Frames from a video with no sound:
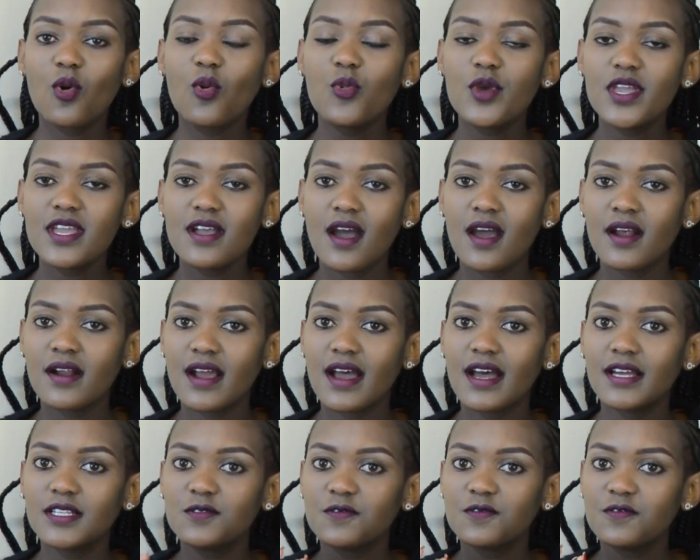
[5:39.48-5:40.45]
we are
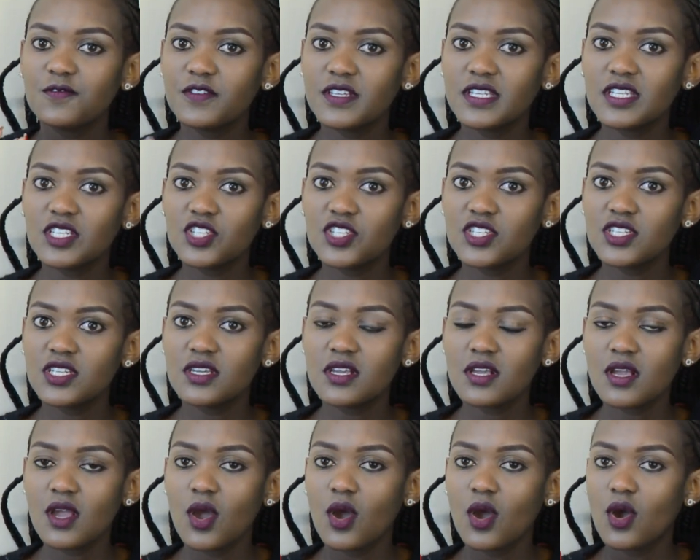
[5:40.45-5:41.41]
at
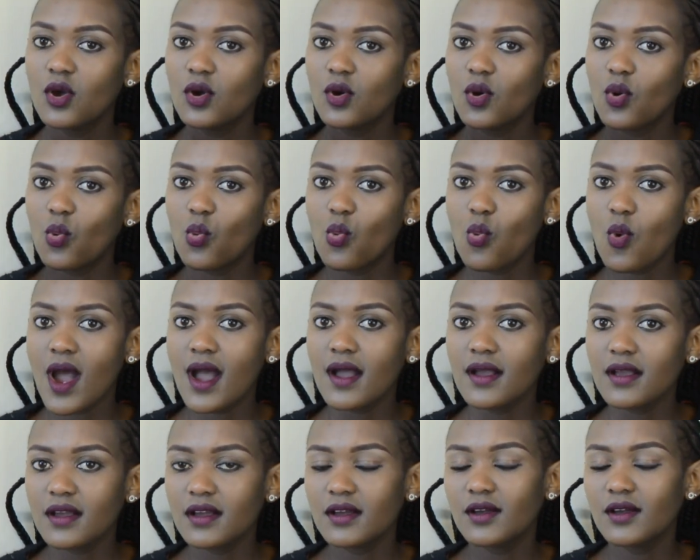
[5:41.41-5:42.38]
finishing
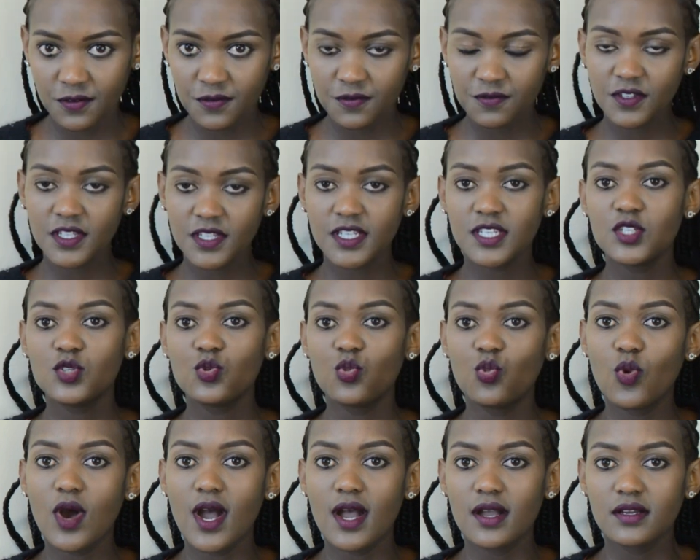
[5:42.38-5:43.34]
work. Finish
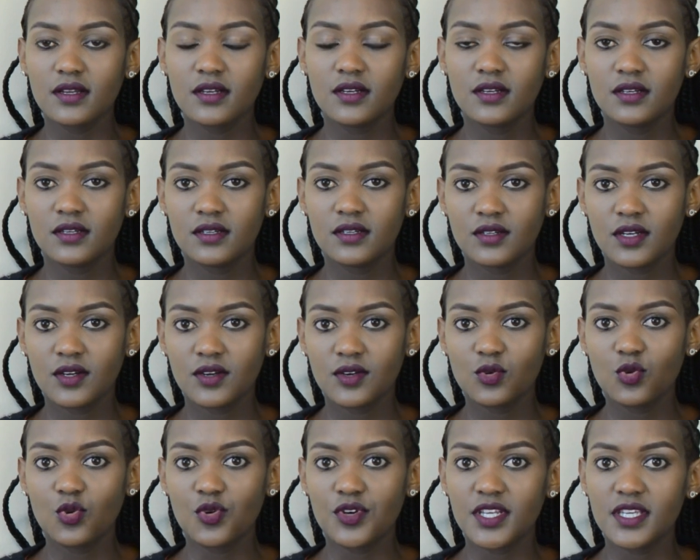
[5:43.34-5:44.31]
work,
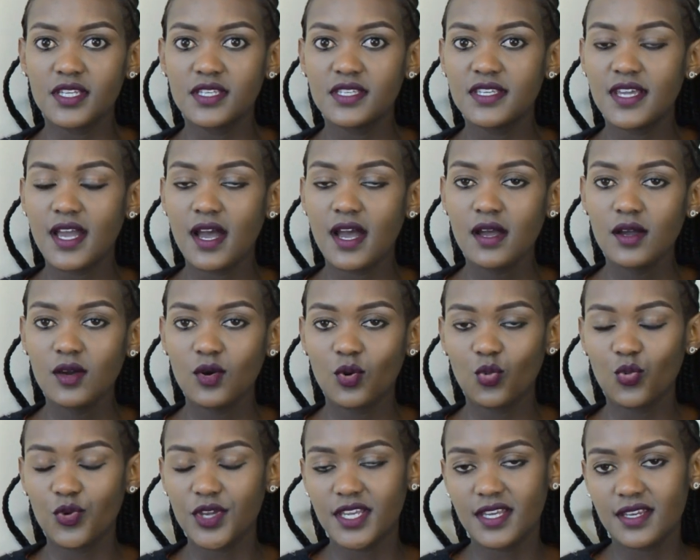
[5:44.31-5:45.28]
kurekia
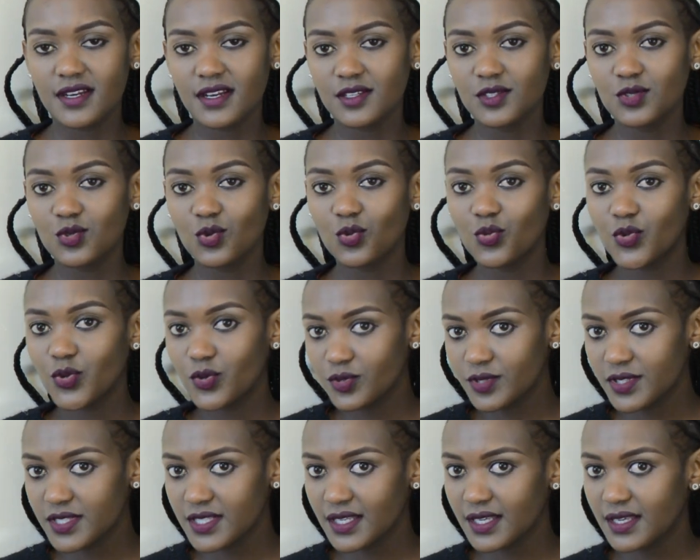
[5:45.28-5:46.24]
wira. So we
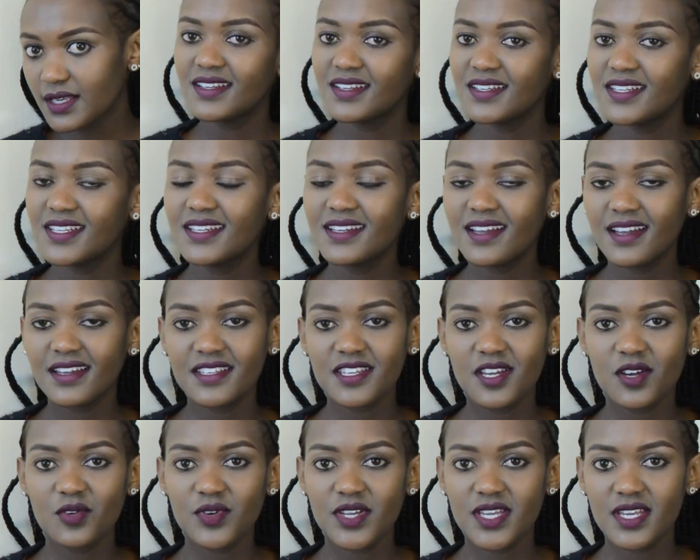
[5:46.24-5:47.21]
will say
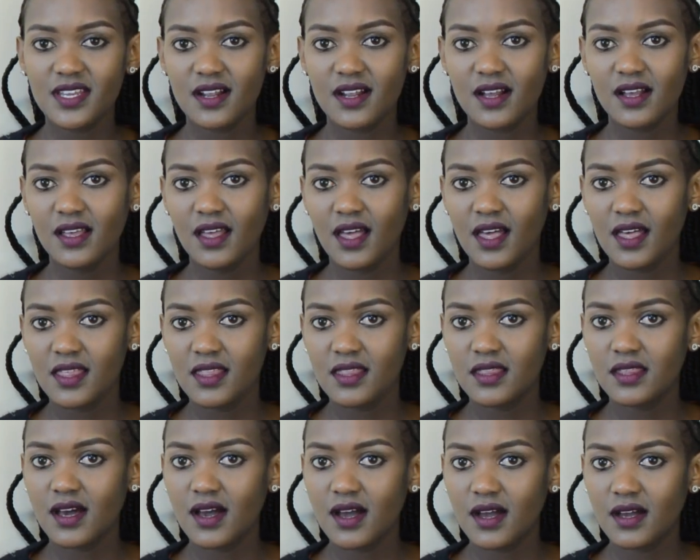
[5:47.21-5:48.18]
ndekagia wira
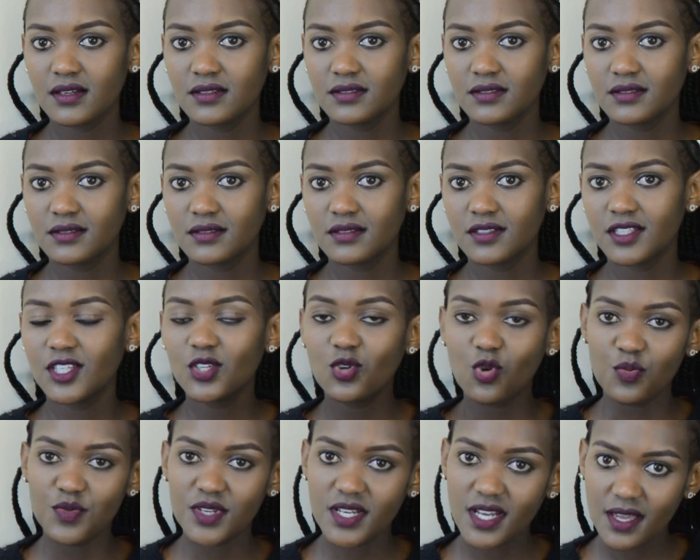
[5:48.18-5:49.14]
thaa
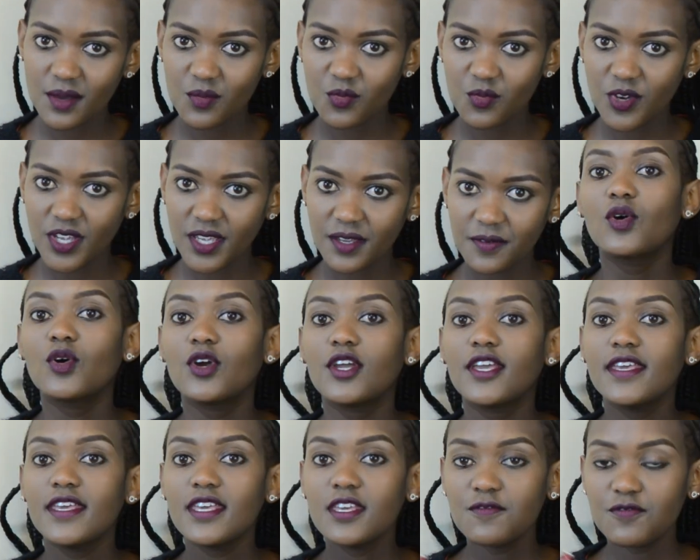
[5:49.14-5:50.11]
11.
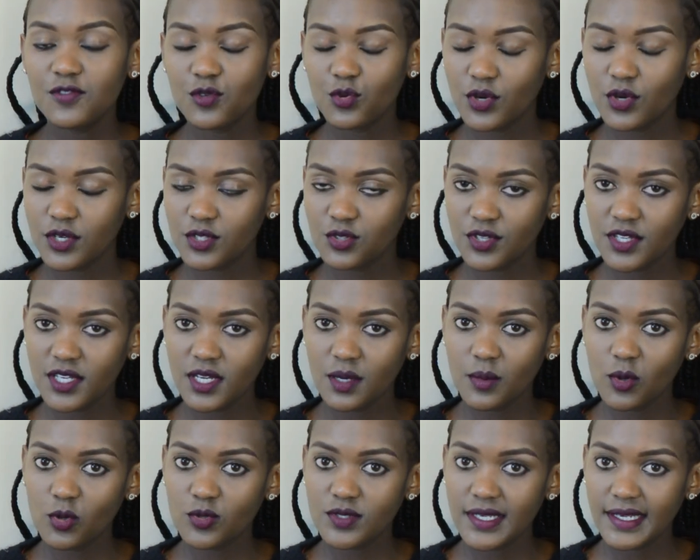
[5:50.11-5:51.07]
If you are talking
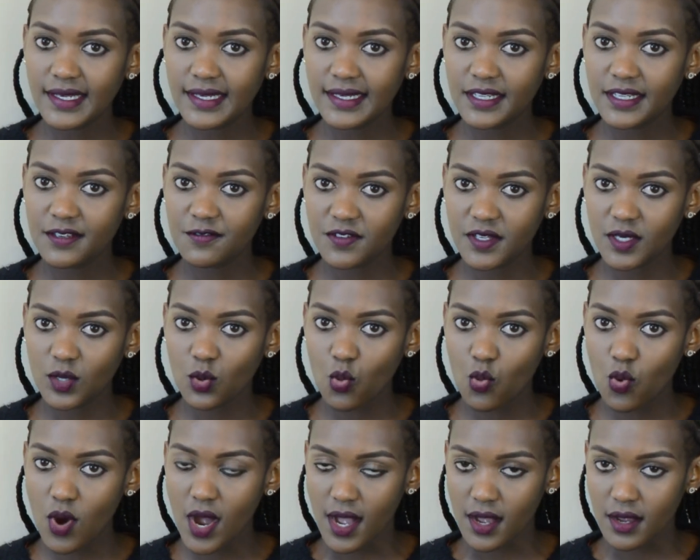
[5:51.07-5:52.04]
about
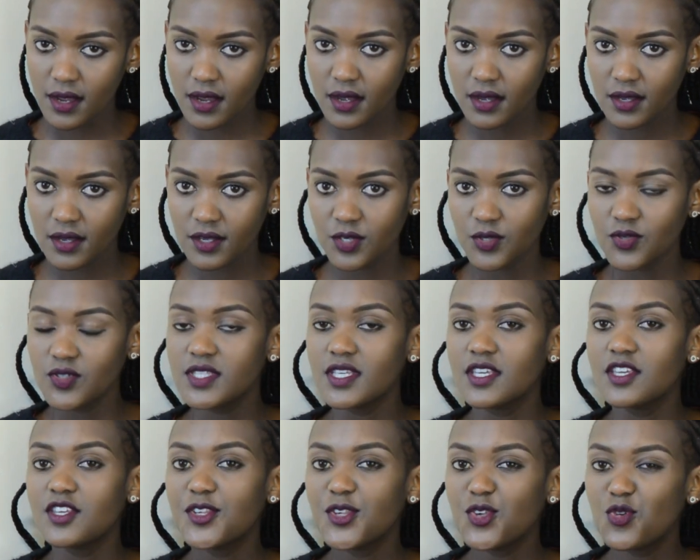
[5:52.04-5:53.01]
leaving work, you
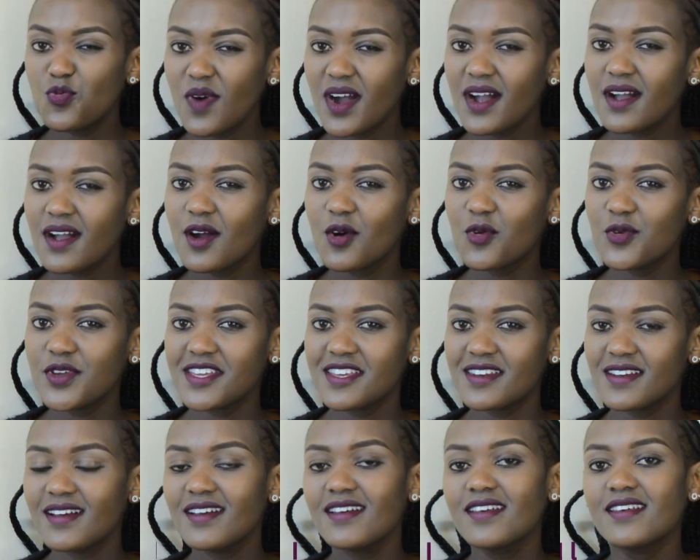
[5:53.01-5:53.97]
say nyumaga
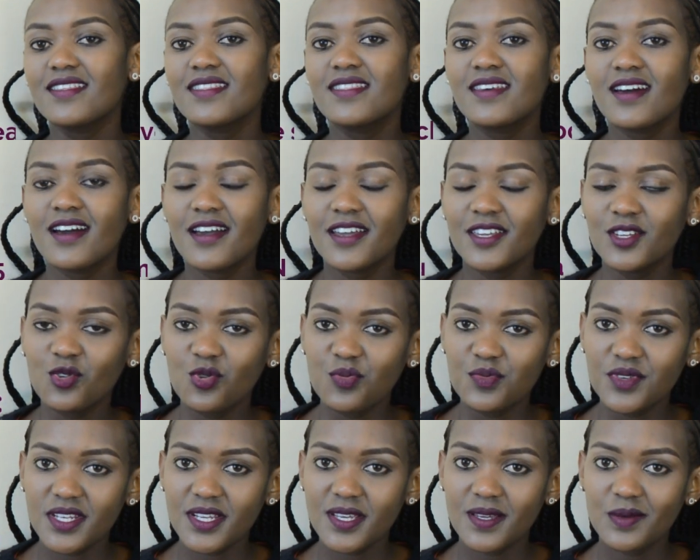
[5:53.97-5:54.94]
wira thaa
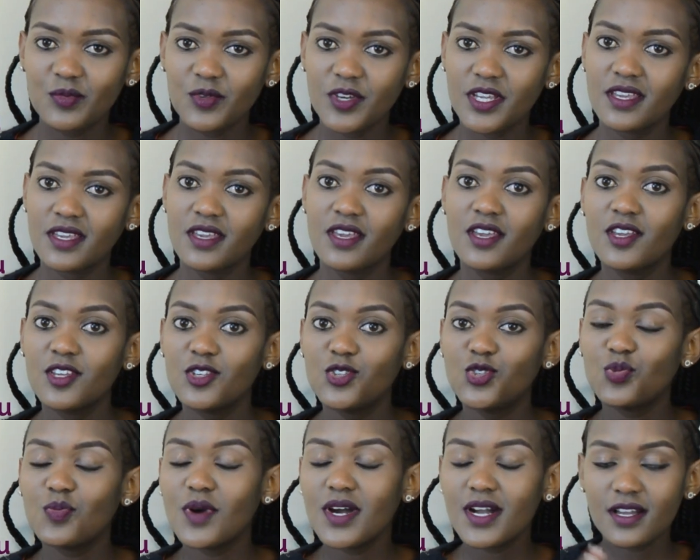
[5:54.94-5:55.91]
11,
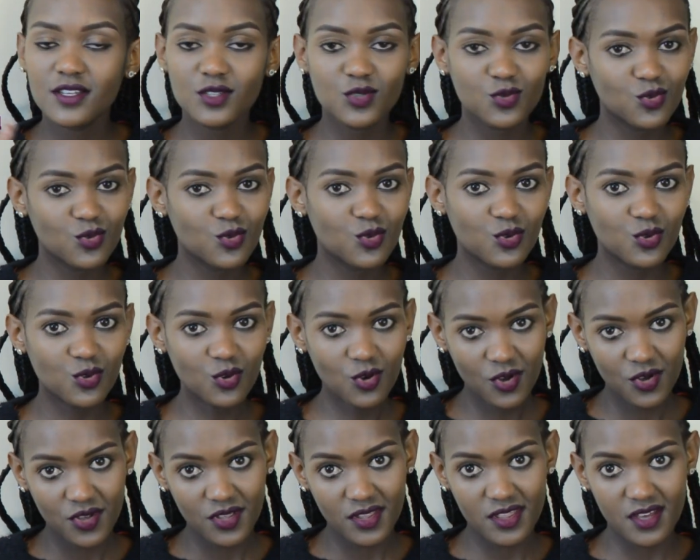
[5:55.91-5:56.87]
nyumaga
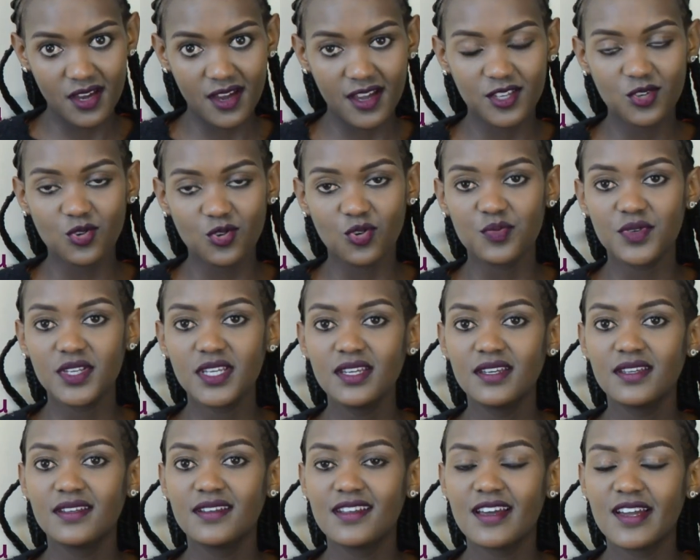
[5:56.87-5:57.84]
sukuru thaa
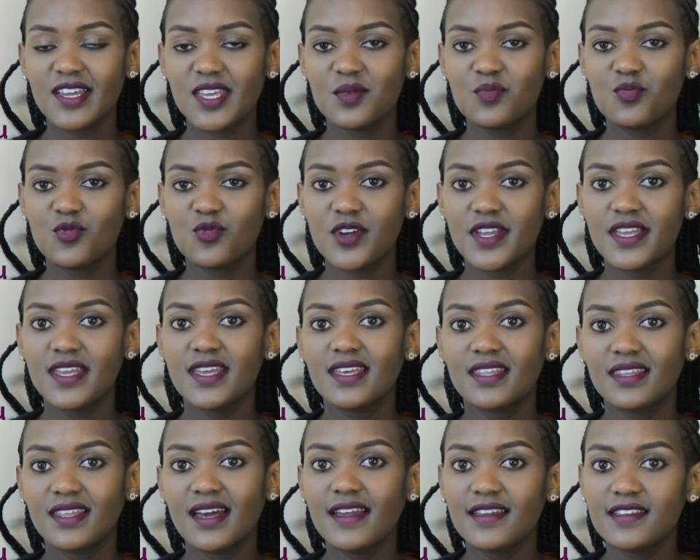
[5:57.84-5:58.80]
11.
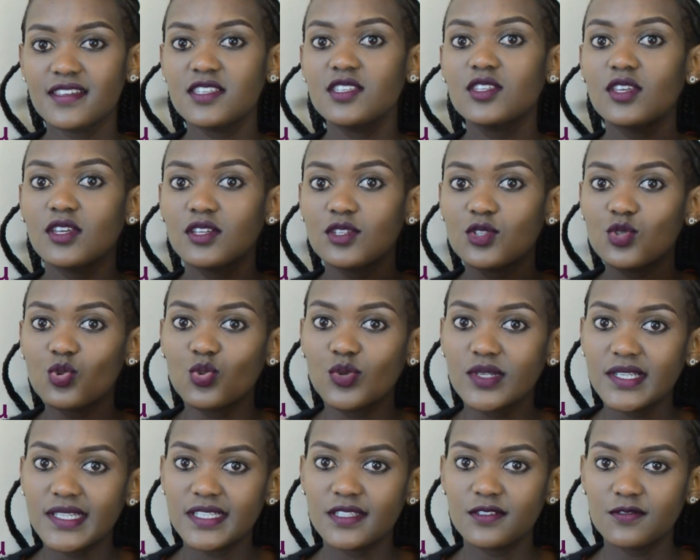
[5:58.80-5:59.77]
That is to
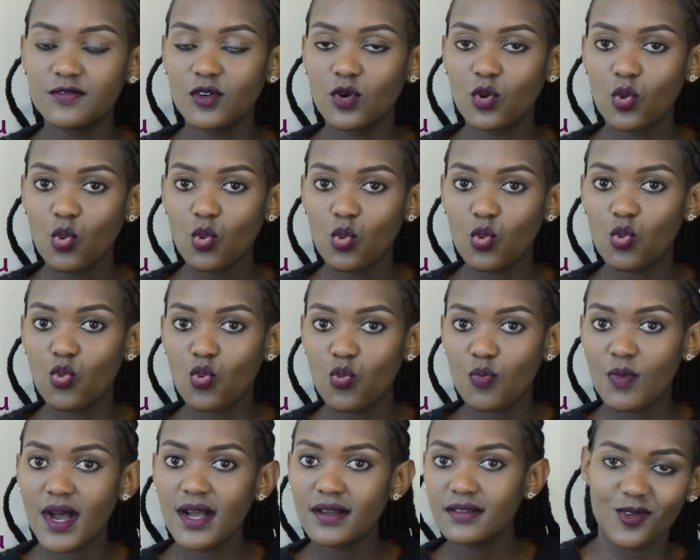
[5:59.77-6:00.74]
leave,
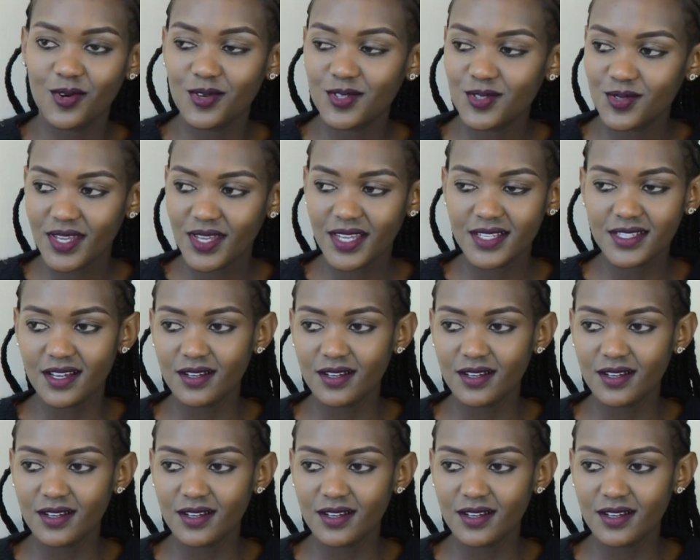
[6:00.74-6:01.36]
kuma, or to get